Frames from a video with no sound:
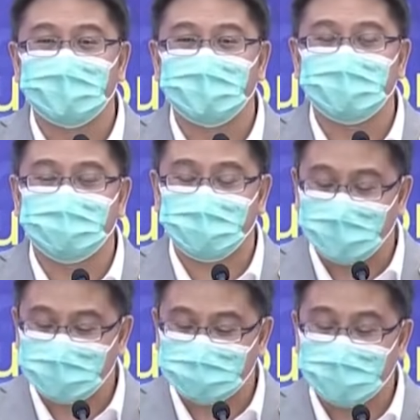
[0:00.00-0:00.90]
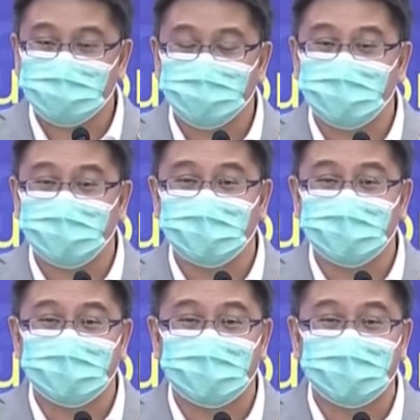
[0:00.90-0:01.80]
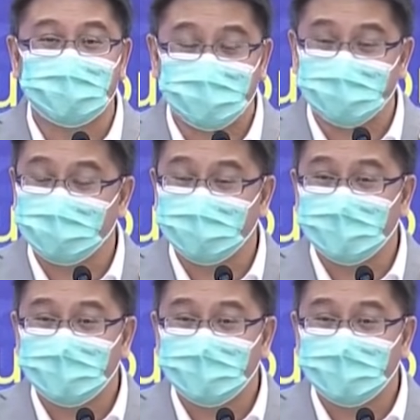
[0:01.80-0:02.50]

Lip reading: The supply is actually here,